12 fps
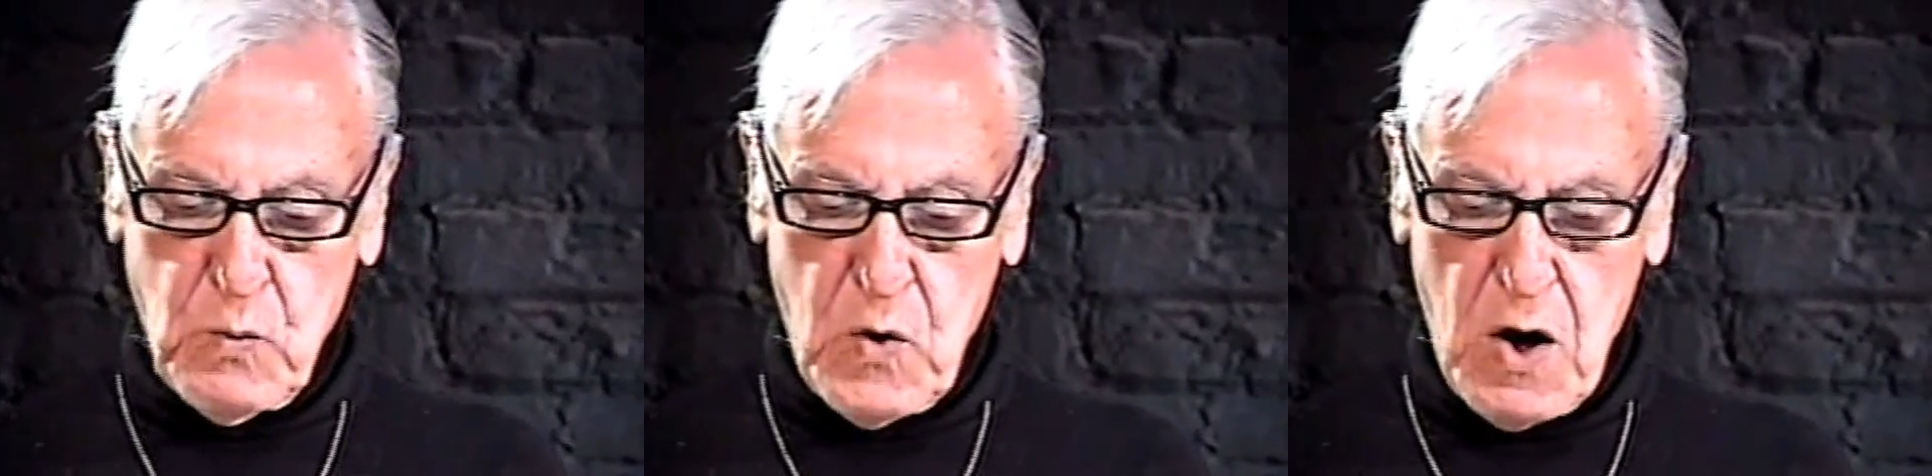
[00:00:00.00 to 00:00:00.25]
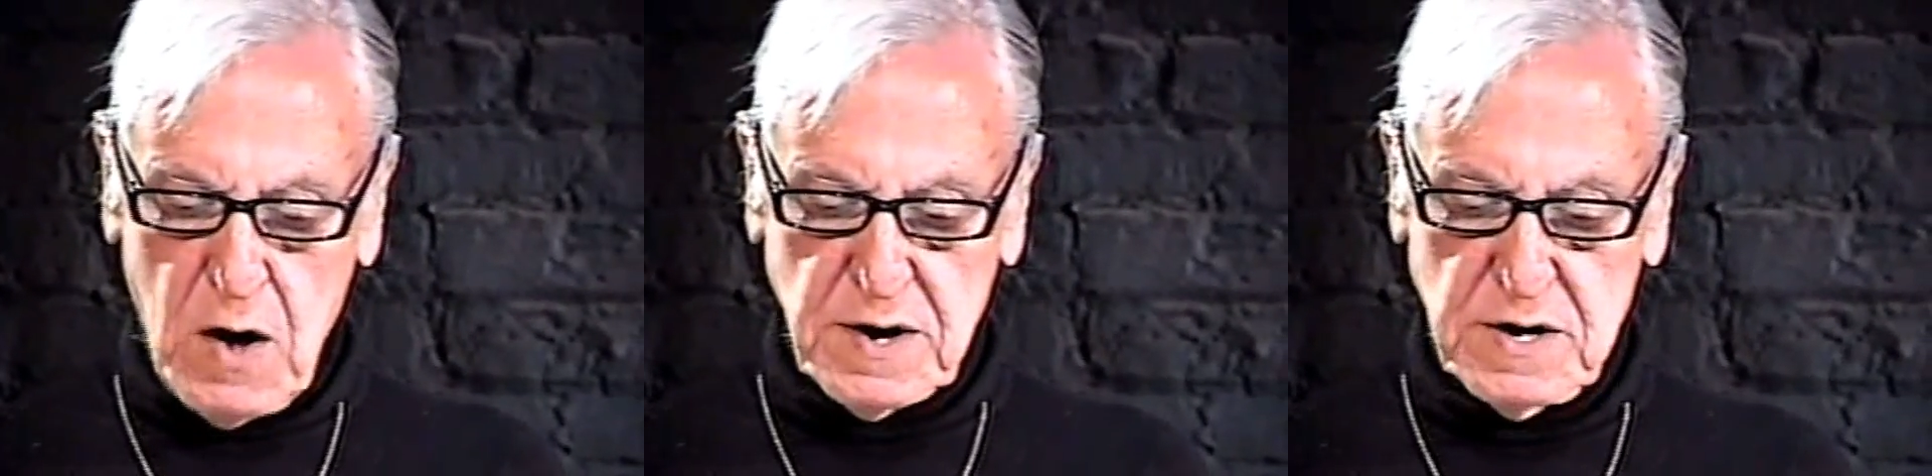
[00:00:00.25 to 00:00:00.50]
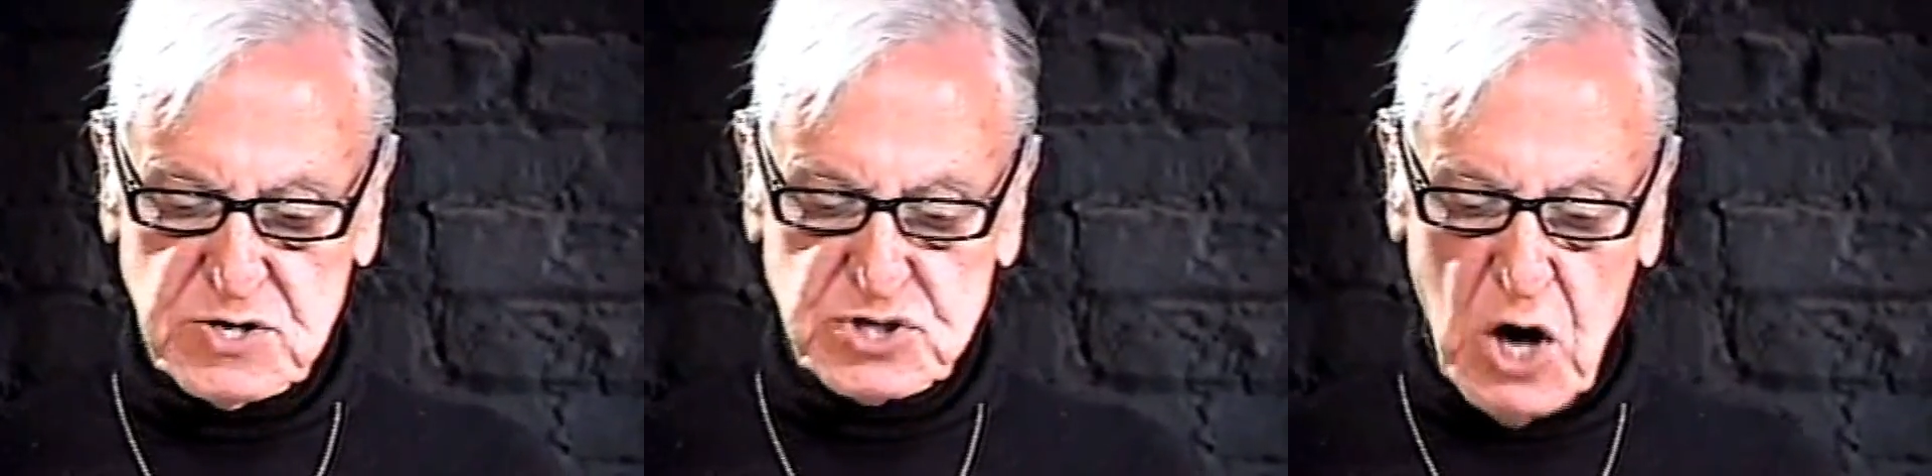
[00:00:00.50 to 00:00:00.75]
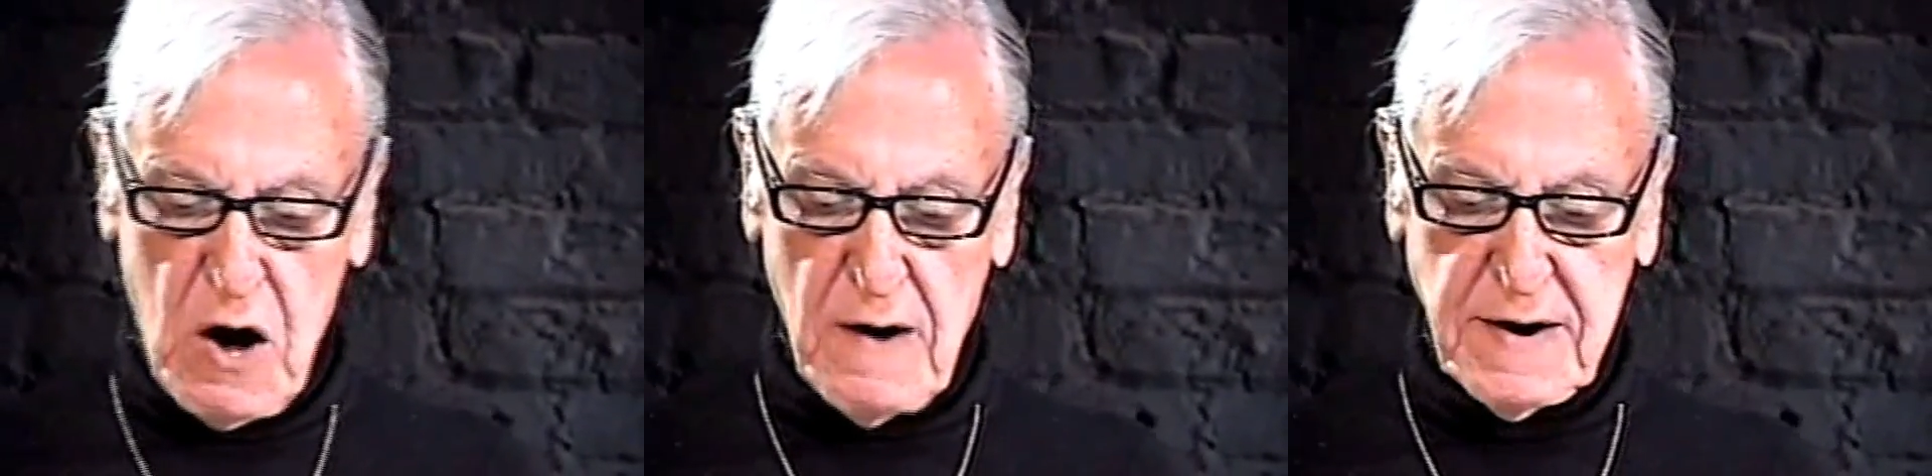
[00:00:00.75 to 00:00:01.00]
walk,
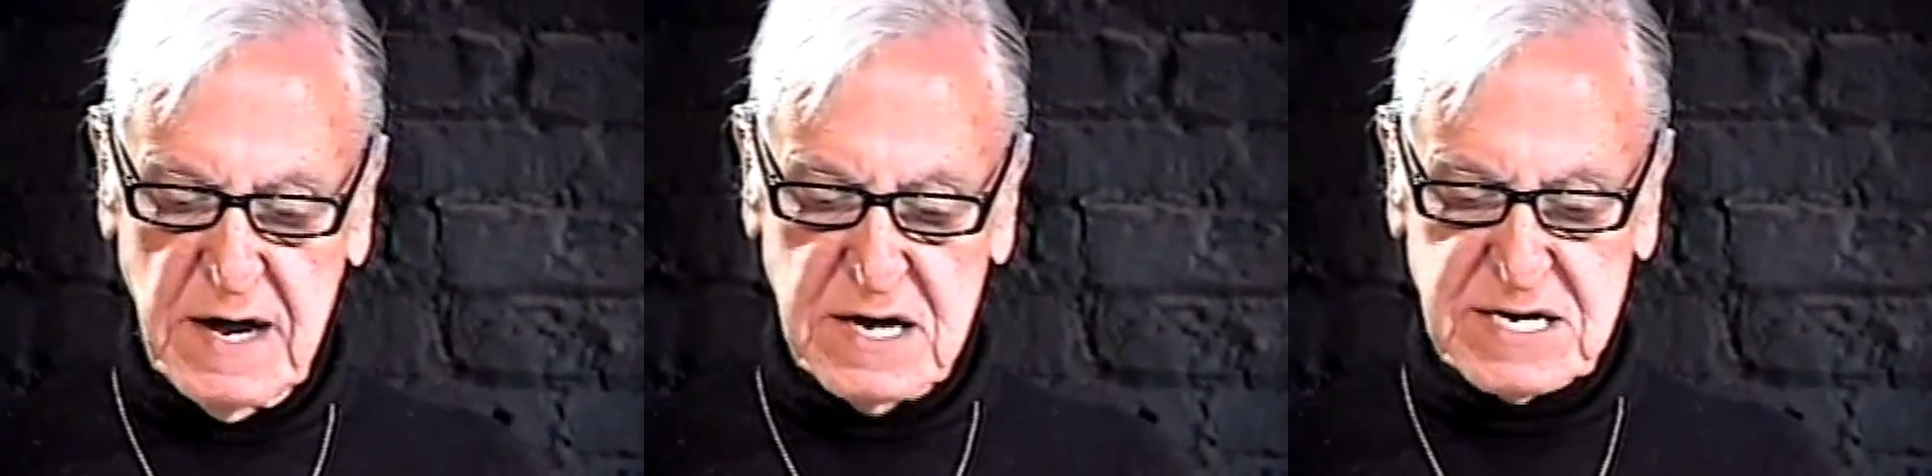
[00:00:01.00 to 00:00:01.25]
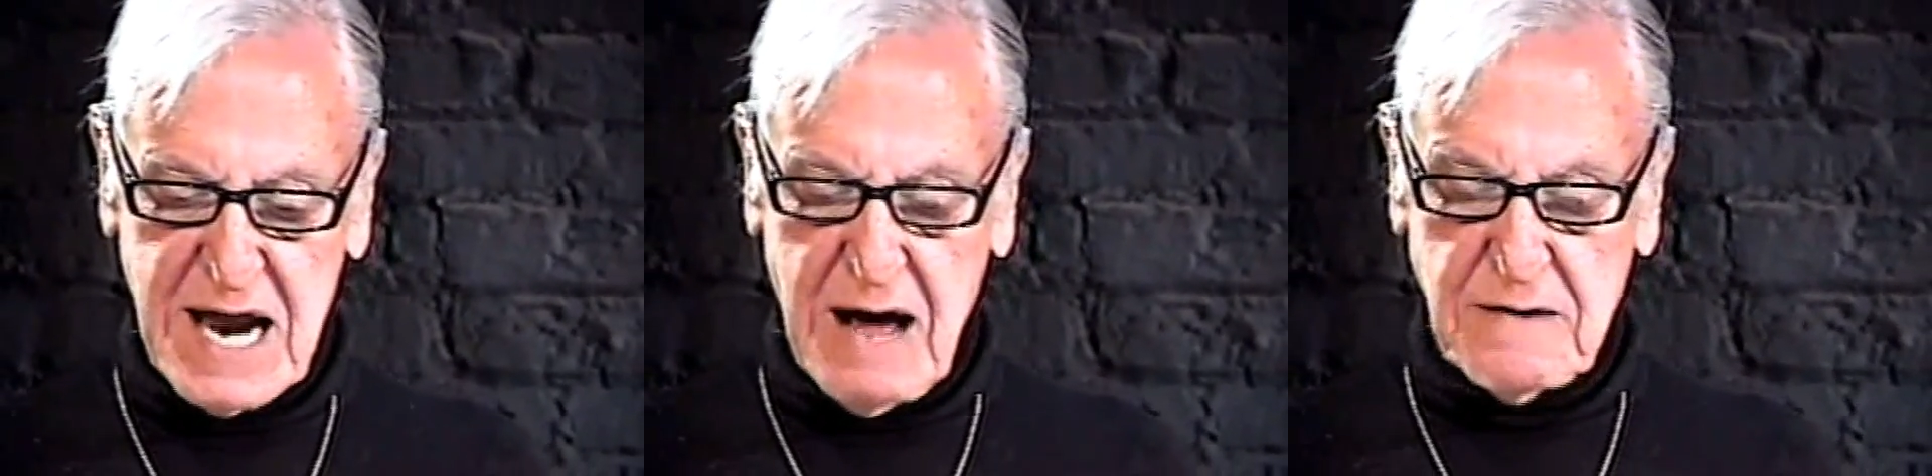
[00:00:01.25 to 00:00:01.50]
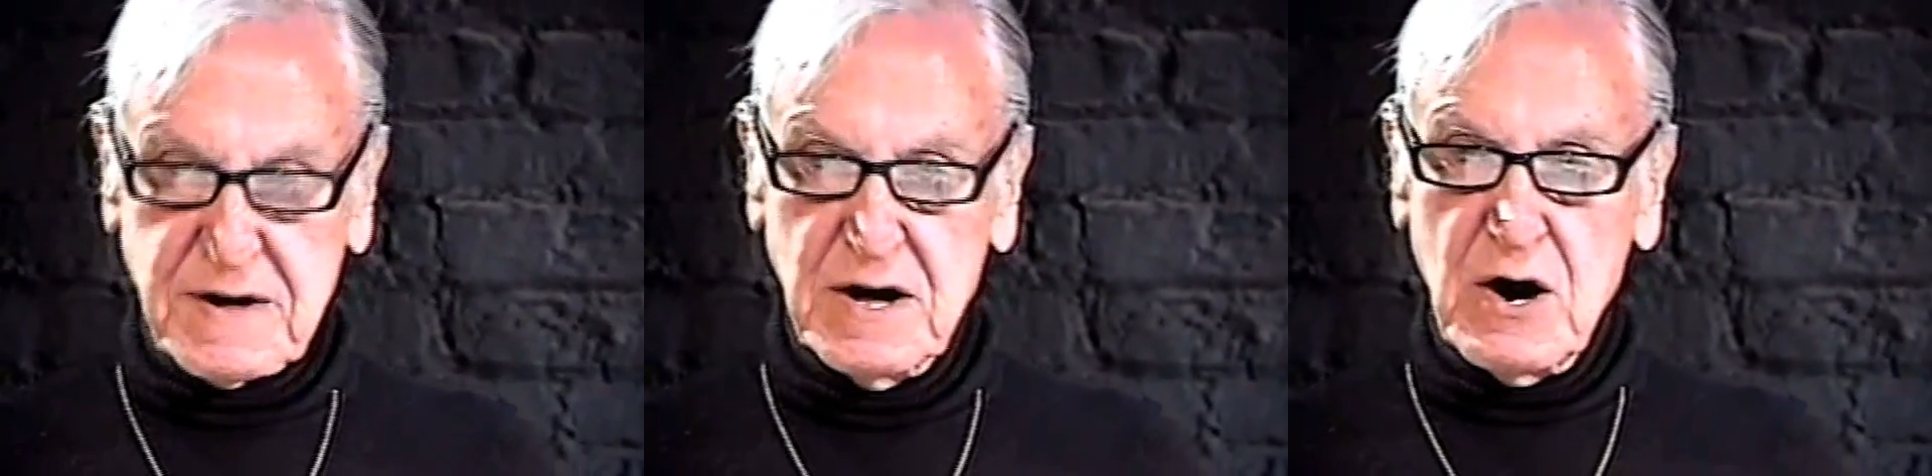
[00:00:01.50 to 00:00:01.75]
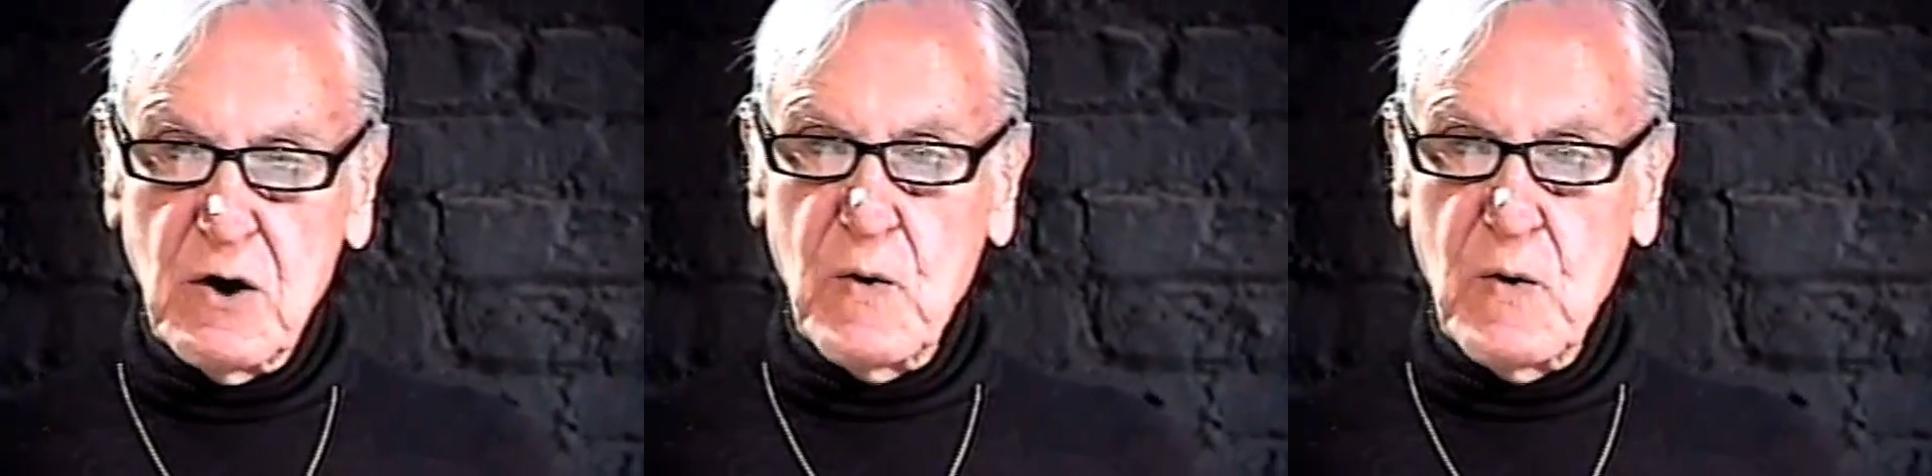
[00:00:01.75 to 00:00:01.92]
talk,